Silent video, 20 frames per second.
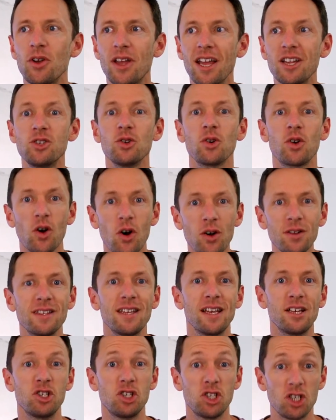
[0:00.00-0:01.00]
you get your
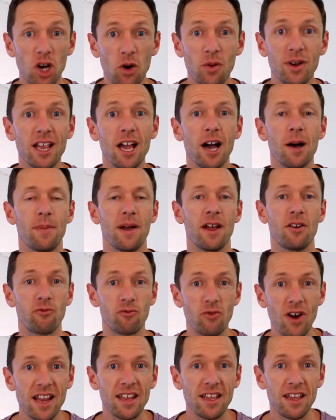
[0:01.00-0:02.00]
content showing up and
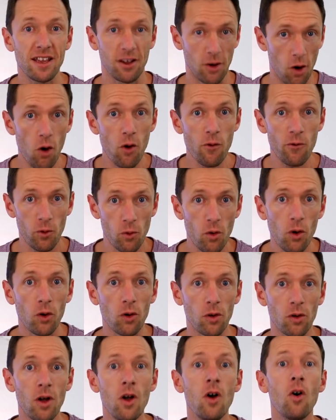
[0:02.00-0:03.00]
ranking
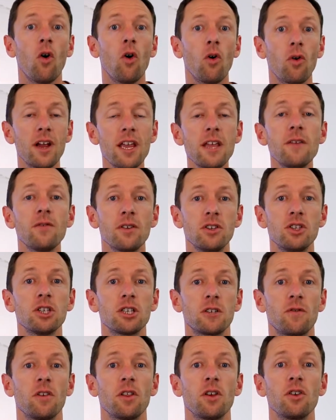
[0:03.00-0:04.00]
overall, or even
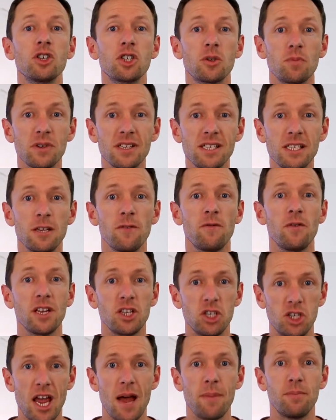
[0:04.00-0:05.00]
just for those specific
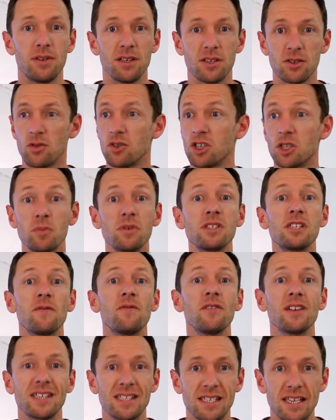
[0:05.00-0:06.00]
chapters or
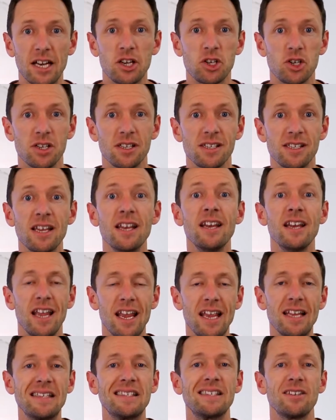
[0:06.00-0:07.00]
specific sections
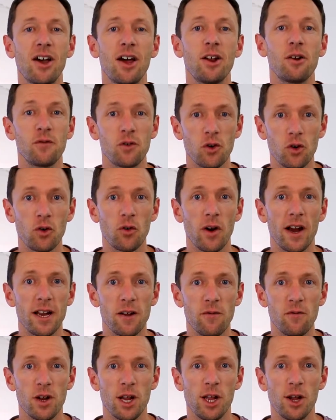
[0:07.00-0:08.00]
inside of your
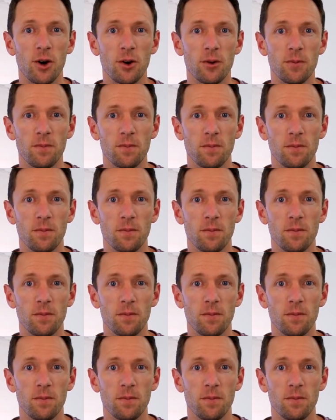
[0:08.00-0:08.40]
greater video.